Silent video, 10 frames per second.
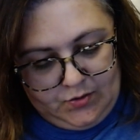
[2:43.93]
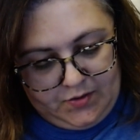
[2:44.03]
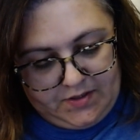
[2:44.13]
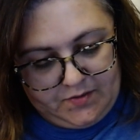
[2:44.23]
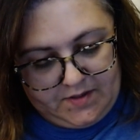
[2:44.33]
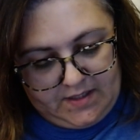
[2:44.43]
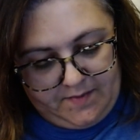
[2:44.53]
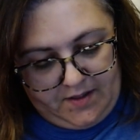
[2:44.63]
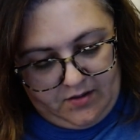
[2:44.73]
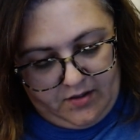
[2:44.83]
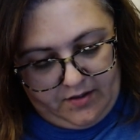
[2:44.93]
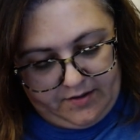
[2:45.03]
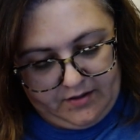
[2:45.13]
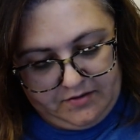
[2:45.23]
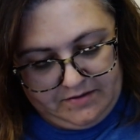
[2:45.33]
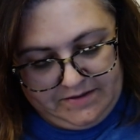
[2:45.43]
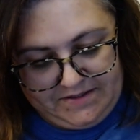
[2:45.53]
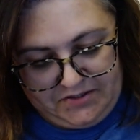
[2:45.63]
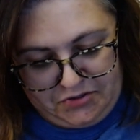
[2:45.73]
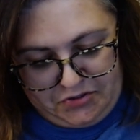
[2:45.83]
this one's gonna be hard.
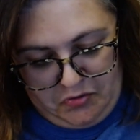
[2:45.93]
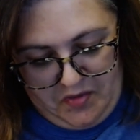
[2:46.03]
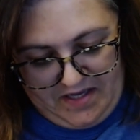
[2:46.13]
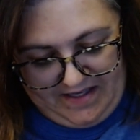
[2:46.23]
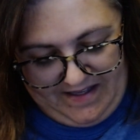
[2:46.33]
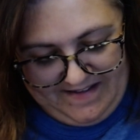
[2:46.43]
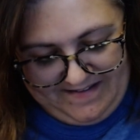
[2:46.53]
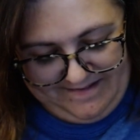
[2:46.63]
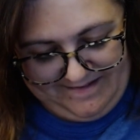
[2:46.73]
There's so many.